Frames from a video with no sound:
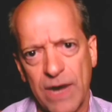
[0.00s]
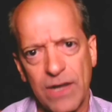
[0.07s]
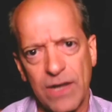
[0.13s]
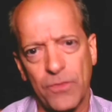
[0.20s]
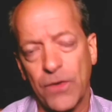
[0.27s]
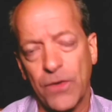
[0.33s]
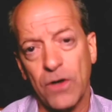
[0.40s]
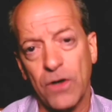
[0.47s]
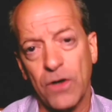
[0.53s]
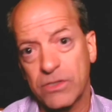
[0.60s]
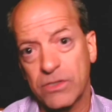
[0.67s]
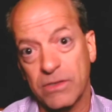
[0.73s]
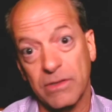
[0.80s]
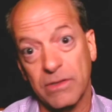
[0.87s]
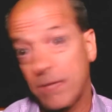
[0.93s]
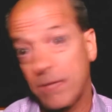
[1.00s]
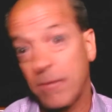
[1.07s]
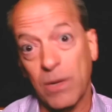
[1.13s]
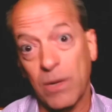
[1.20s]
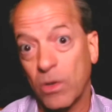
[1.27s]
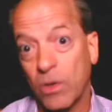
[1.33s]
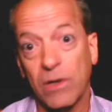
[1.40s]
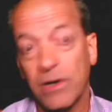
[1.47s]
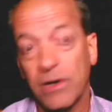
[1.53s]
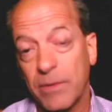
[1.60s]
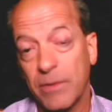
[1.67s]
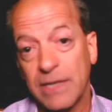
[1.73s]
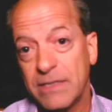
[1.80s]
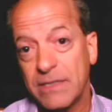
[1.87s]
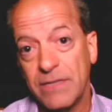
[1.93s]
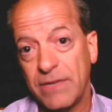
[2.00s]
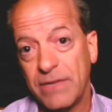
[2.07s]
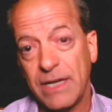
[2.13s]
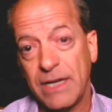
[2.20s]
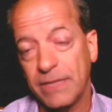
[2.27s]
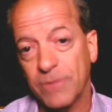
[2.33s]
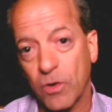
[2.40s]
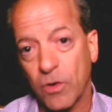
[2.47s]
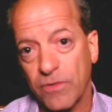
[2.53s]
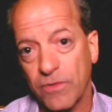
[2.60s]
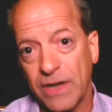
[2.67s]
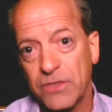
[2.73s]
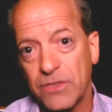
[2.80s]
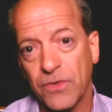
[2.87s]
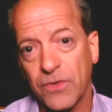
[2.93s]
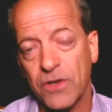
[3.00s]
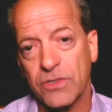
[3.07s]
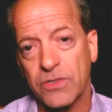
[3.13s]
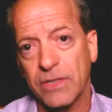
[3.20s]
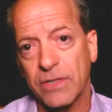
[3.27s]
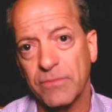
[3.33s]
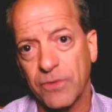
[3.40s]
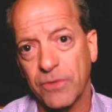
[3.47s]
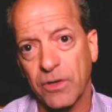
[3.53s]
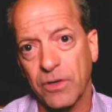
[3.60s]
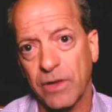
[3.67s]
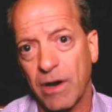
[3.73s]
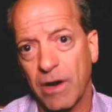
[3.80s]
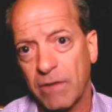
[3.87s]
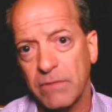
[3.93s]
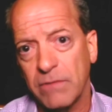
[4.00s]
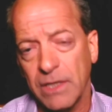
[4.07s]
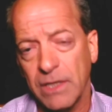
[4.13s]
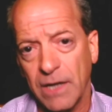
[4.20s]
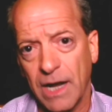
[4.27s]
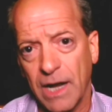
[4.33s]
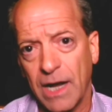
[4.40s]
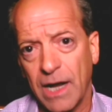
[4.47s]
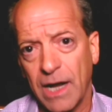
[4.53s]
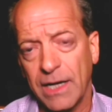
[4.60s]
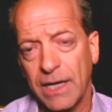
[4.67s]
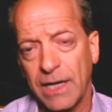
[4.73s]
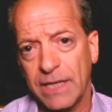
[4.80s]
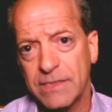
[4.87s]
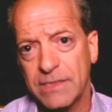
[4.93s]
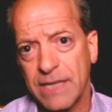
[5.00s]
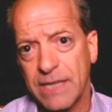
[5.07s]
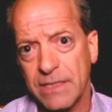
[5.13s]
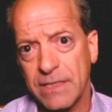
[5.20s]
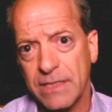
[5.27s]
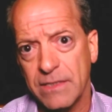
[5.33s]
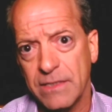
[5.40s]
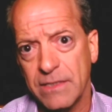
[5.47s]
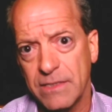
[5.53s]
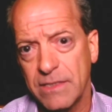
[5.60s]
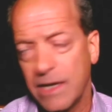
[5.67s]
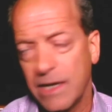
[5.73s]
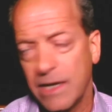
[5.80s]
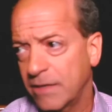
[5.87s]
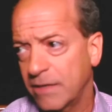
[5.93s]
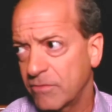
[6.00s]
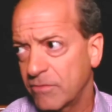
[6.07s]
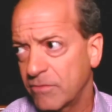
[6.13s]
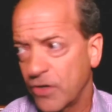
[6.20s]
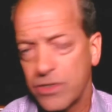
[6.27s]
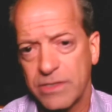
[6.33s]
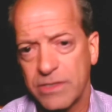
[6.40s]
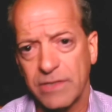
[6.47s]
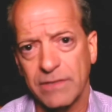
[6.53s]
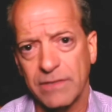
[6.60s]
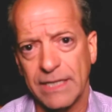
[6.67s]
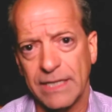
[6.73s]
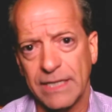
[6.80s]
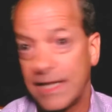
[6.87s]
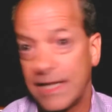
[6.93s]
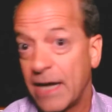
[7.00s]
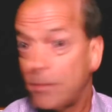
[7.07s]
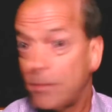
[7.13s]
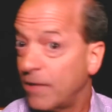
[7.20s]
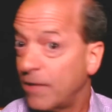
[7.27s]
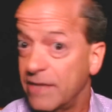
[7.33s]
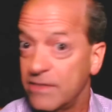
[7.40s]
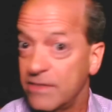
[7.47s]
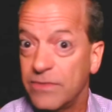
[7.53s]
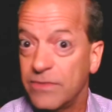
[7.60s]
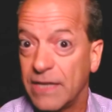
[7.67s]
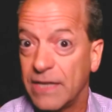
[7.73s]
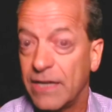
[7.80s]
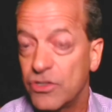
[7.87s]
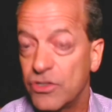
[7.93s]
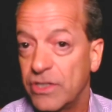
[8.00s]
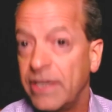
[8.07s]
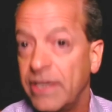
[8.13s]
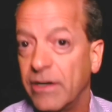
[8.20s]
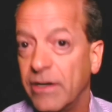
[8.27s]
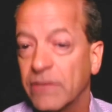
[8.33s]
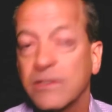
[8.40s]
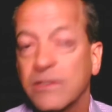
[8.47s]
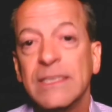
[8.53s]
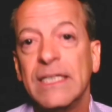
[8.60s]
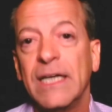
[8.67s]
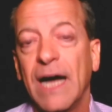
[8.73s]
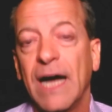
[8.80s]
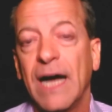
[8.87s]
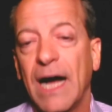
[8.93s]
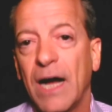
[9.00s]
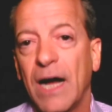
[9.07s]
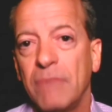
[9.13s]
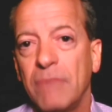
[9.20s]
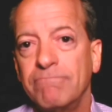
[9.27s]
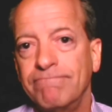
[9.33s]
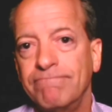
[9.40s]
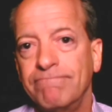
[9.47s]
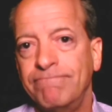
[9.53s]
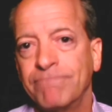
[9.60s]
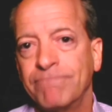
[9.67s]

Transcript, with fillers: radio folks that might want to learn about T V or vice versa for their Uh, extended uh, versatility, and that applies even to engineers um,